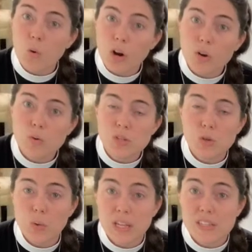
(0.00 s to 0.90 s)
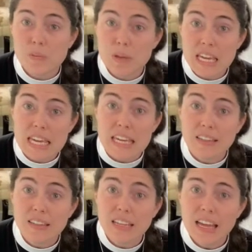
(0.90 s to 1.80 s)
work was going to be.